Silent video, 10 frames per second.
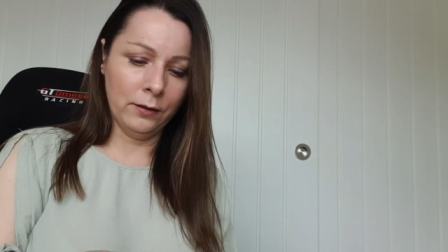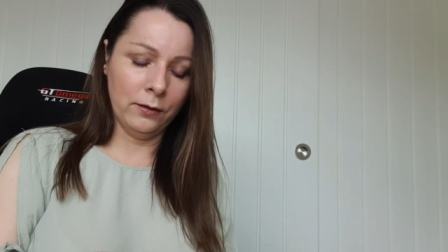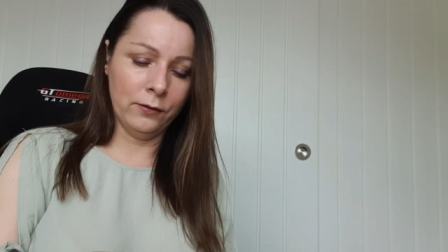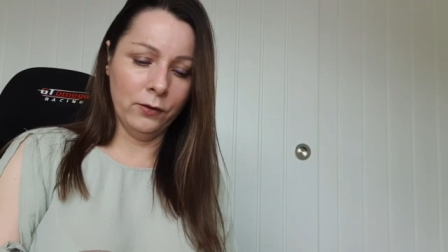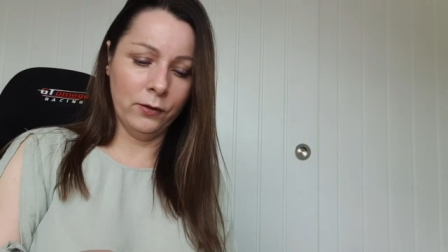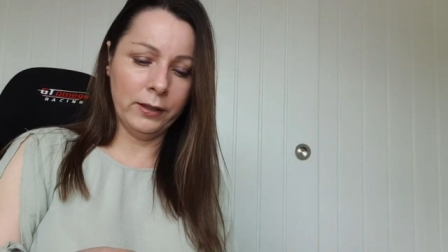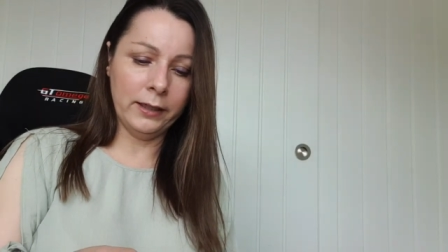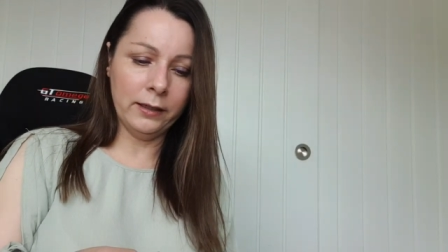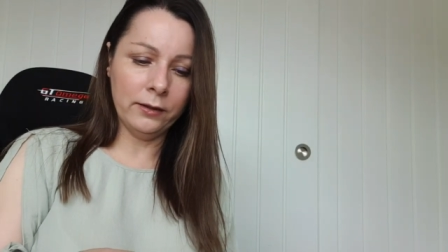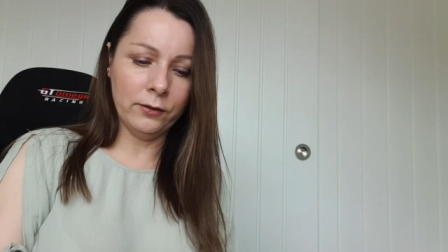There's none
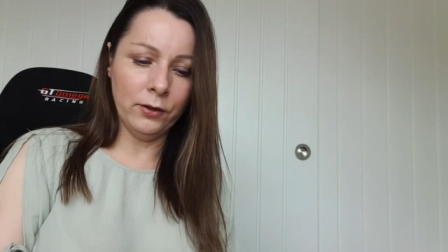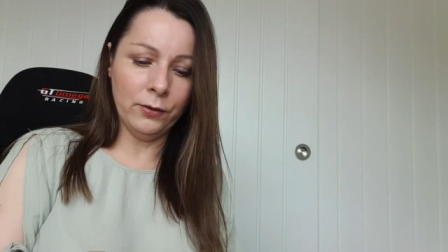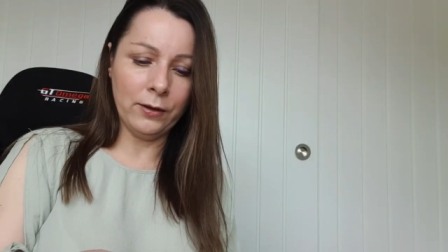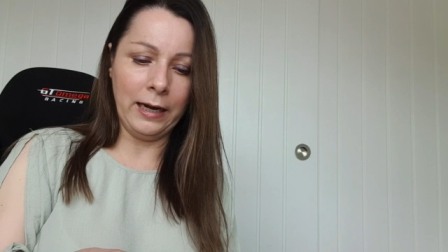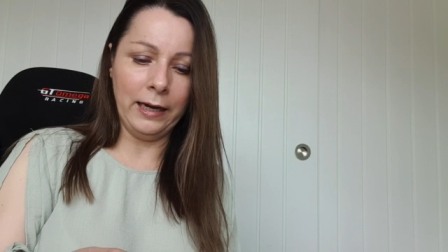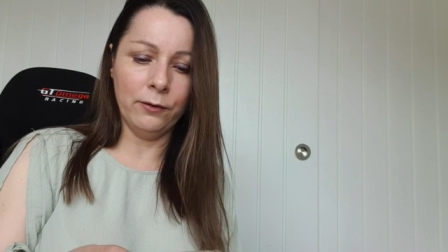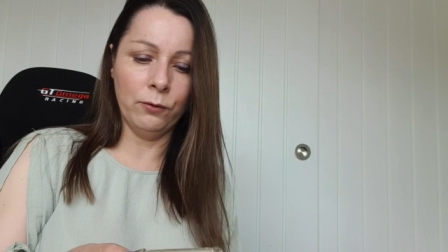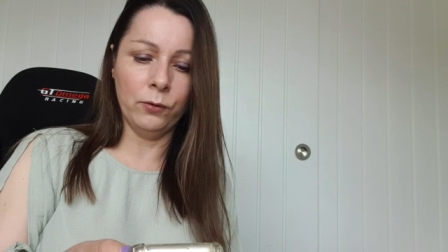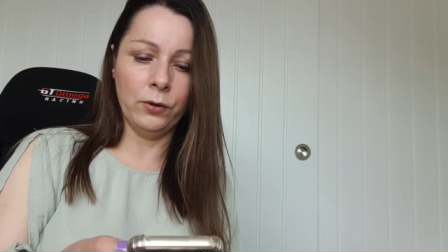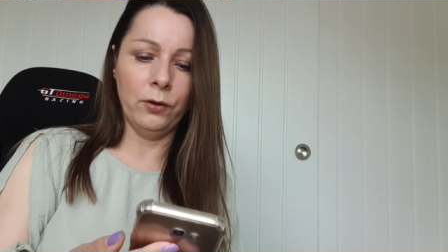in UK. They're
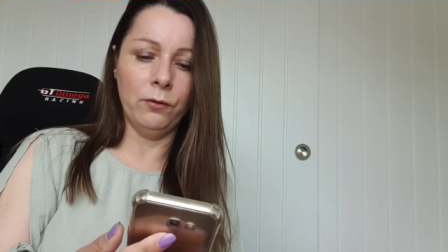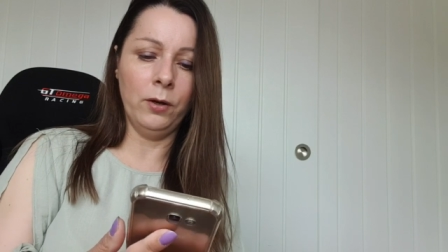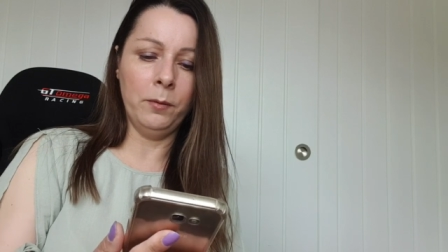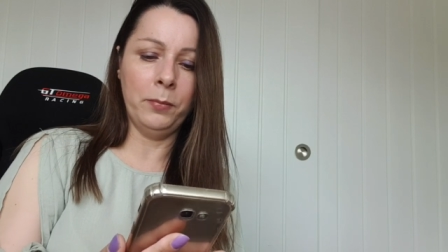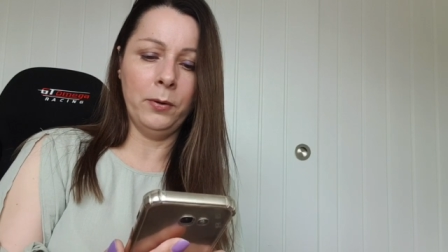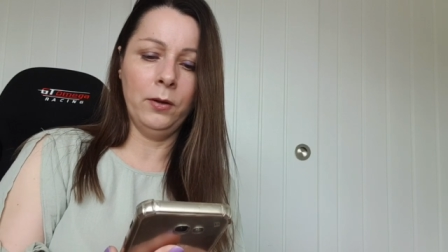all Europe.